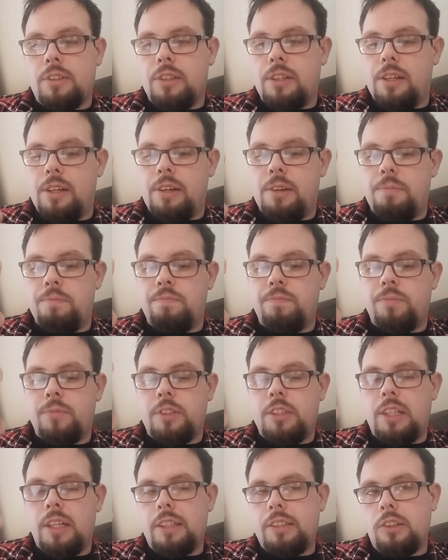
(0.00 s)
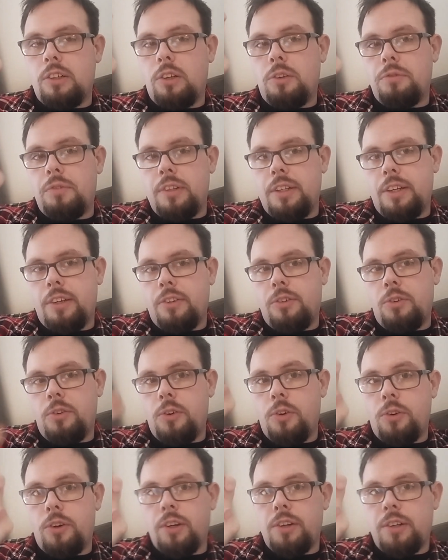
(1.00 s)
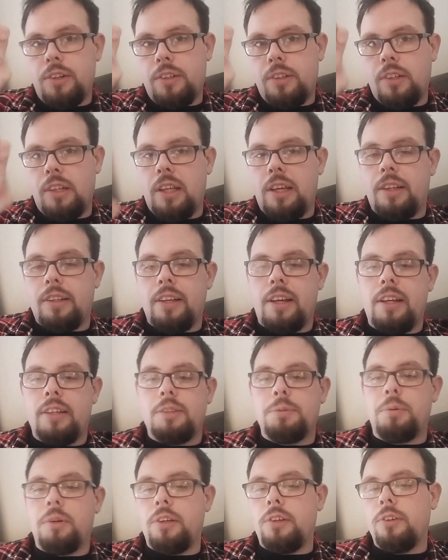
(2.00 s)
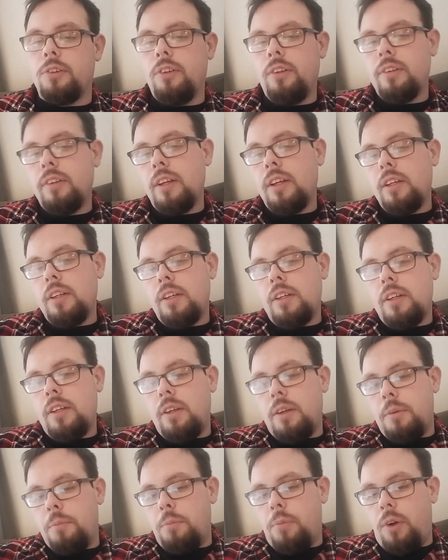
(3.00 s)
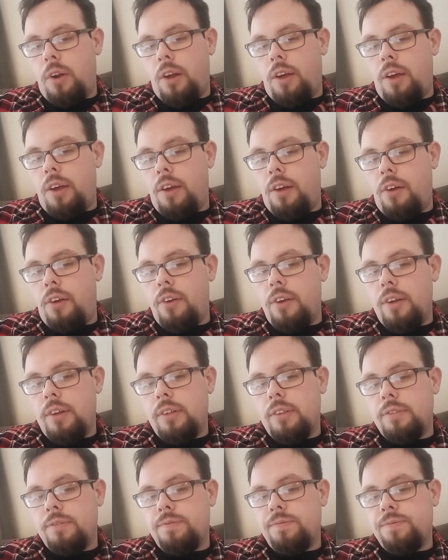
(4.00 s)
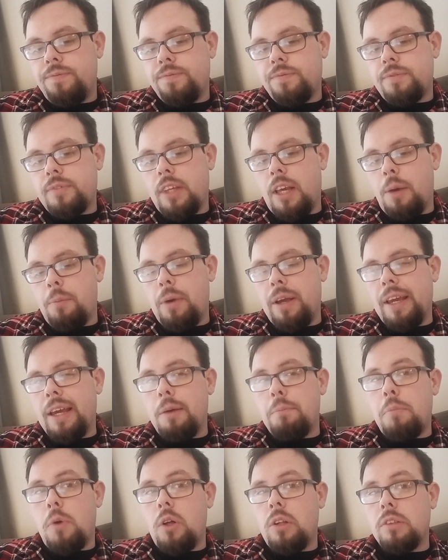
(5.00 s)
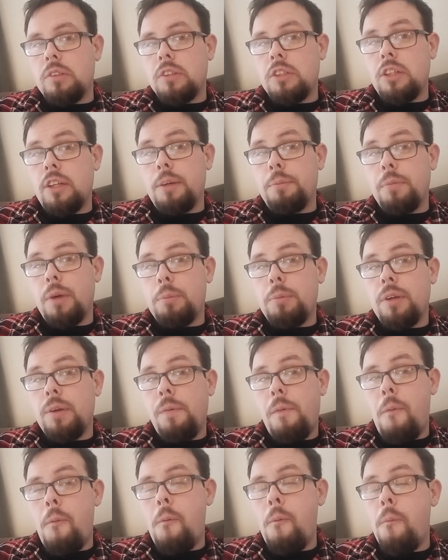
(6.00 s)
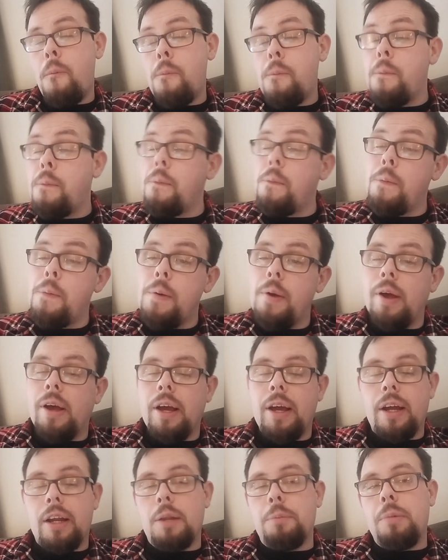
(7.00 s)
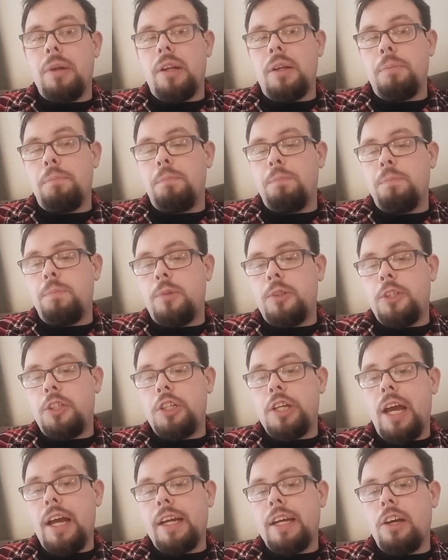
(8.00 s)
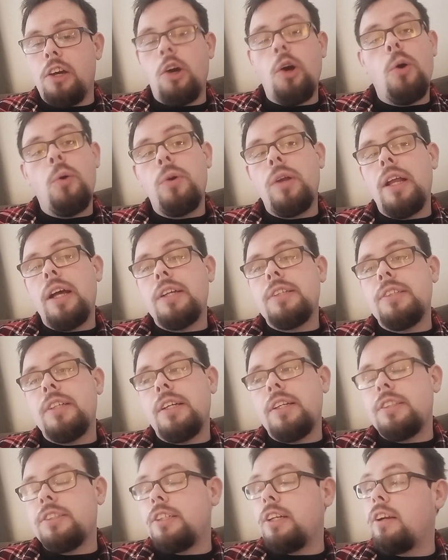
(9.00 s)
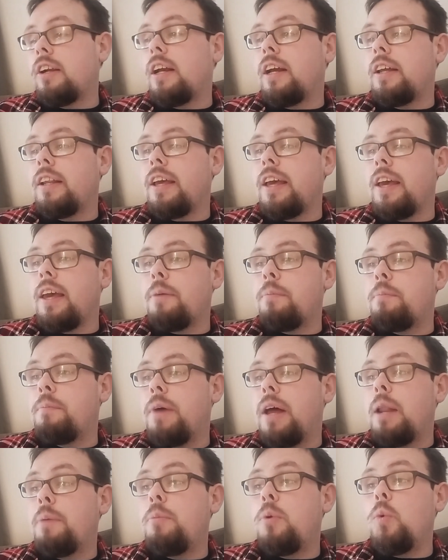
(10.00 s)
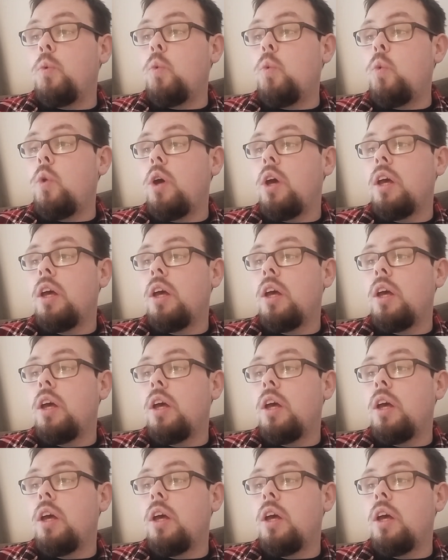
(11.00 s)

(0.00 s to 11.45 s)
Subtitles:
it's like the glove and you hook it like that. It's pretty cool. But yeah, I might get bottled tonight. Maybe had a bit of Jack and Coke last night, and Sarah had a Malibu.